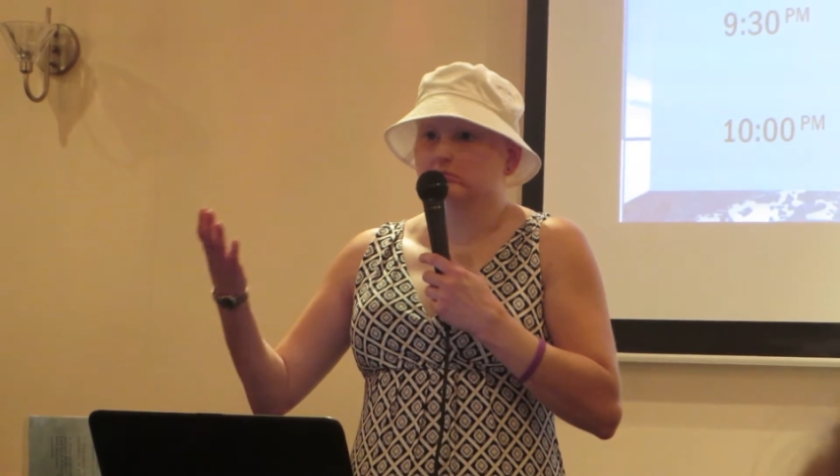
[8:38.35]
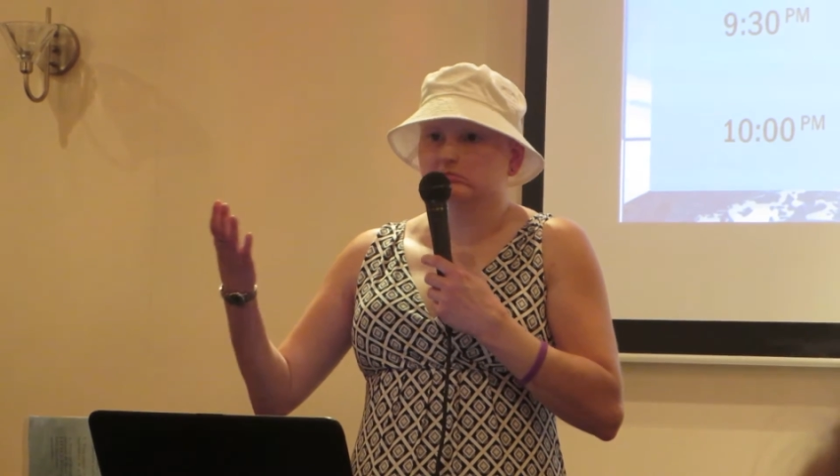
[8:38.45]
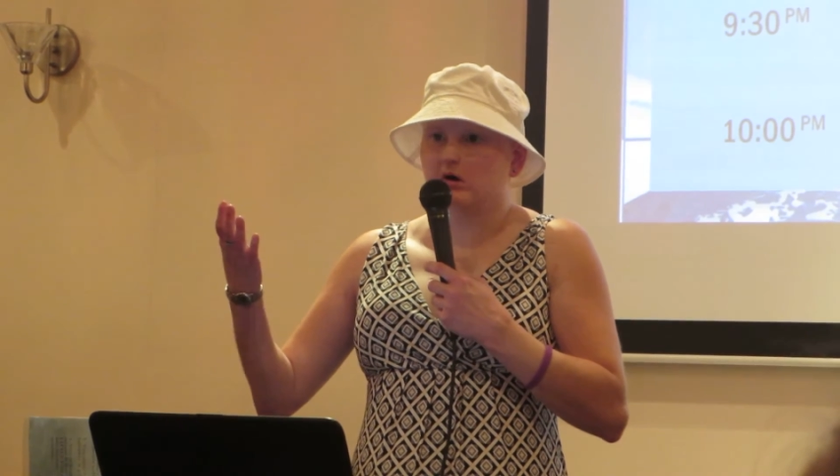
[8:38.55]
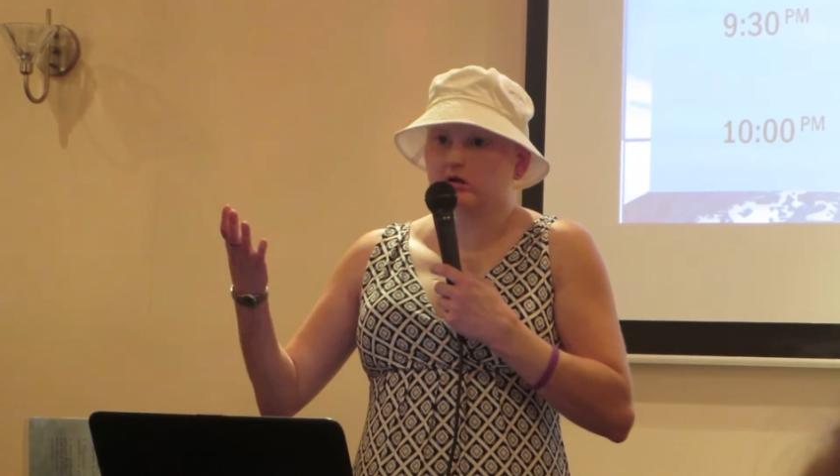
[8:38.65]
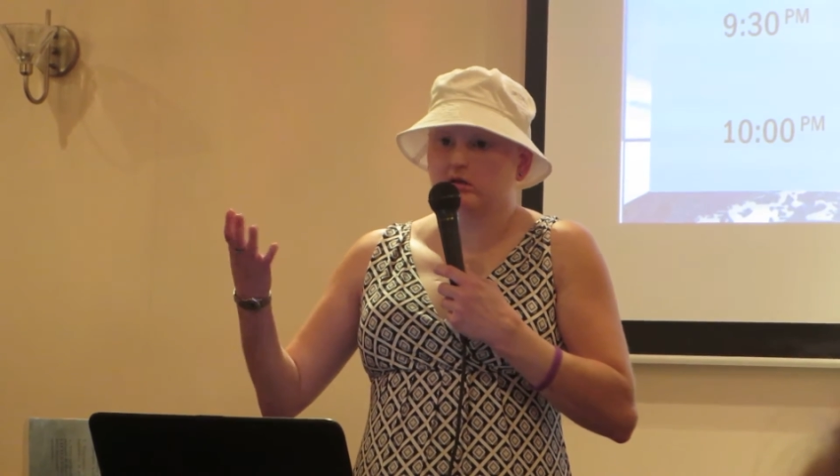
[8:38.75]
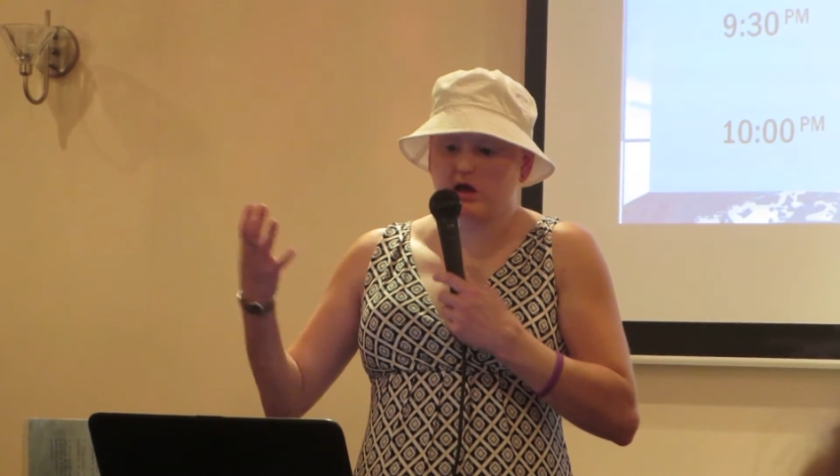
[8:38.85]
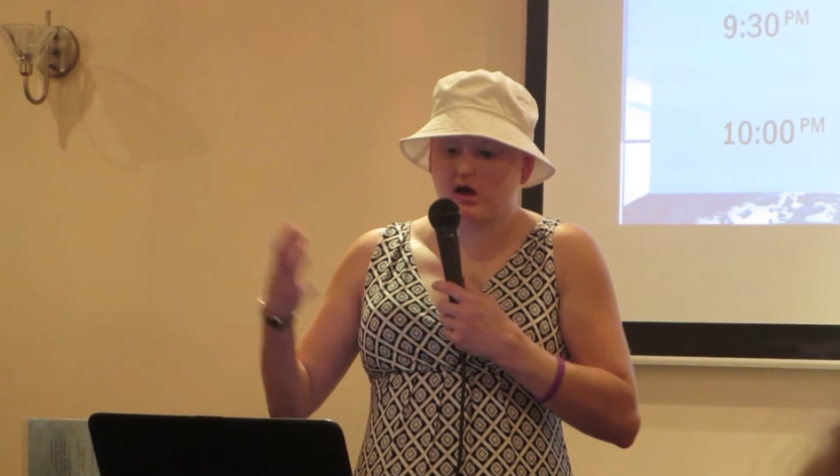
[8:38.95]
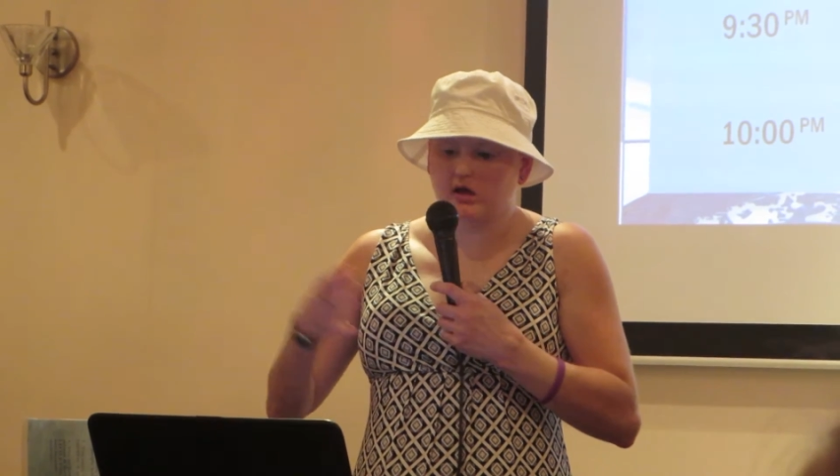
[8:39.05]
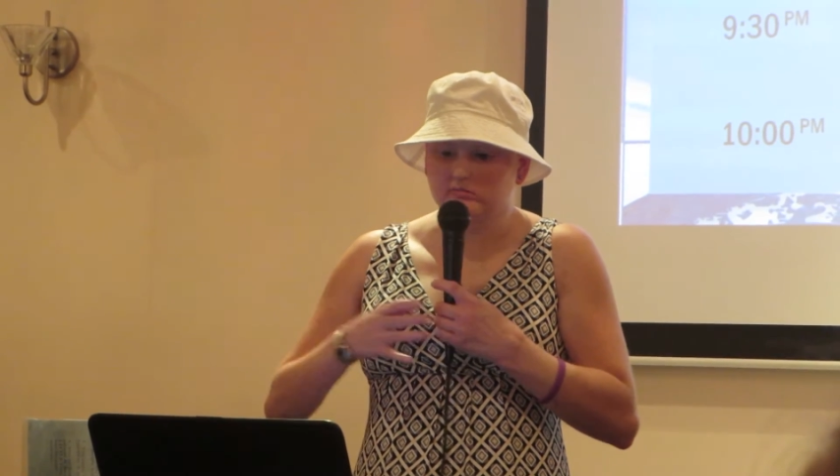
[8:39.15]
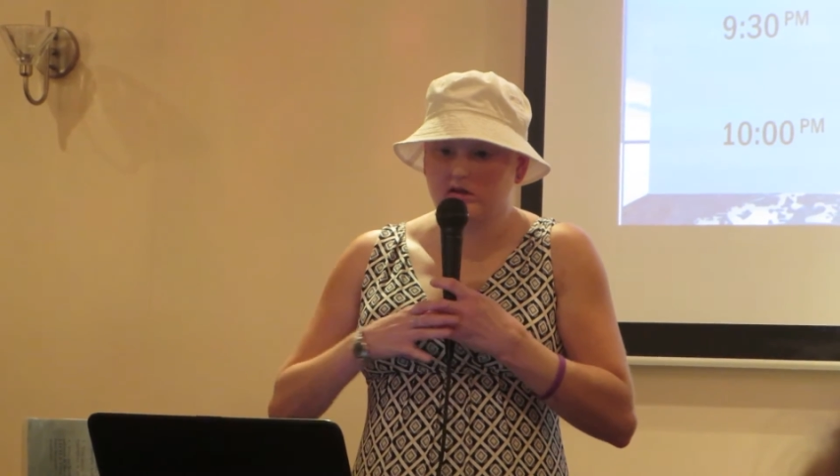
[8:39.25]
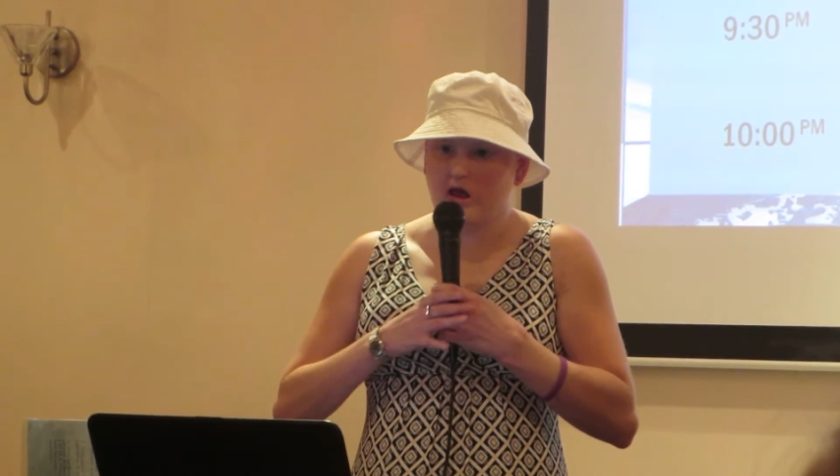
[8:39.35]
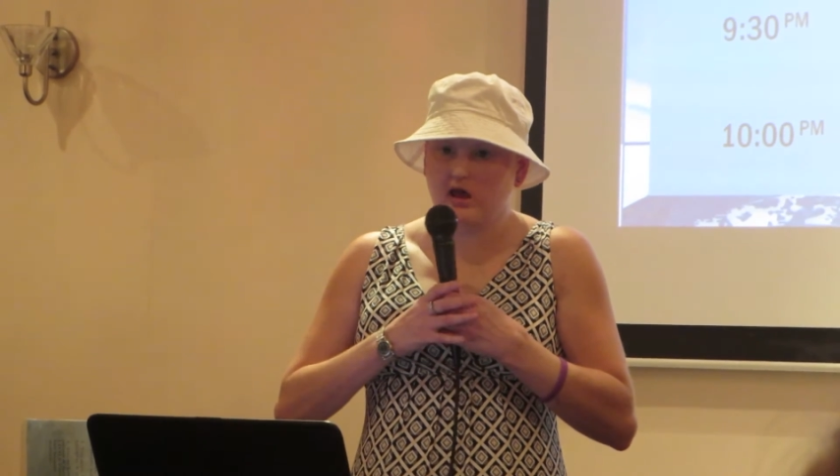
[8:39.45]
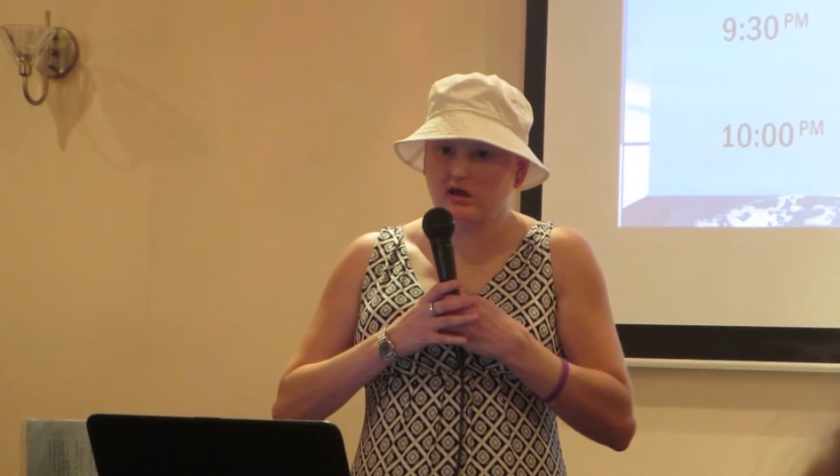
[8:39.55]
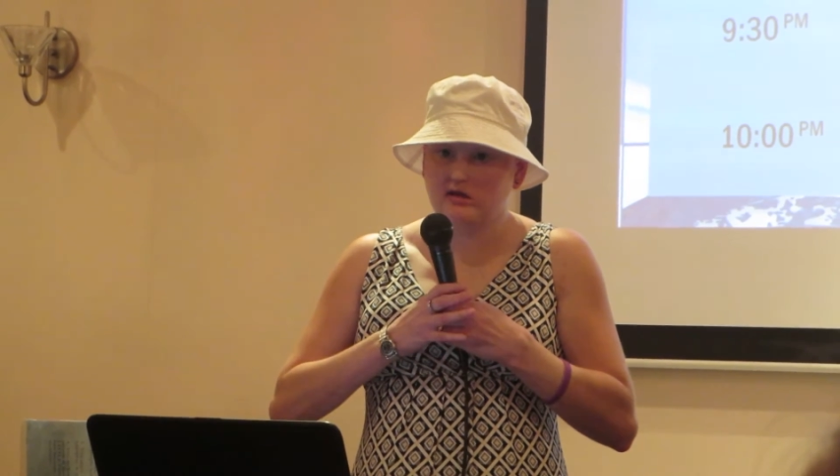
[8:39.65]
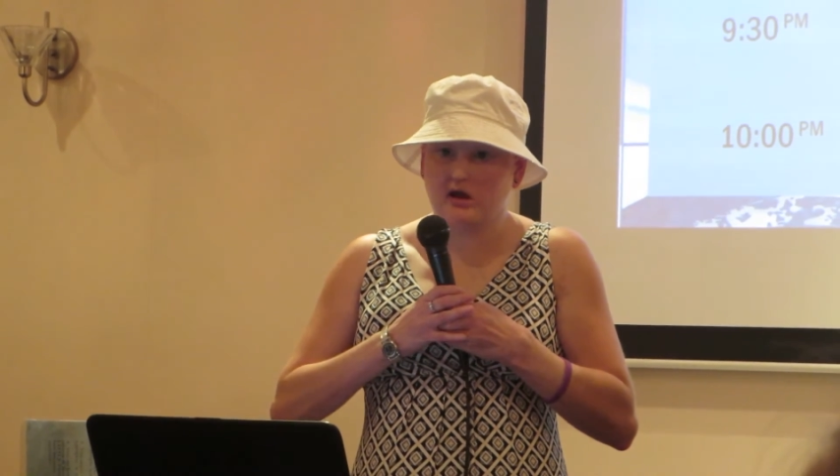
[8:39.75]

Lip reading: bald head, cane,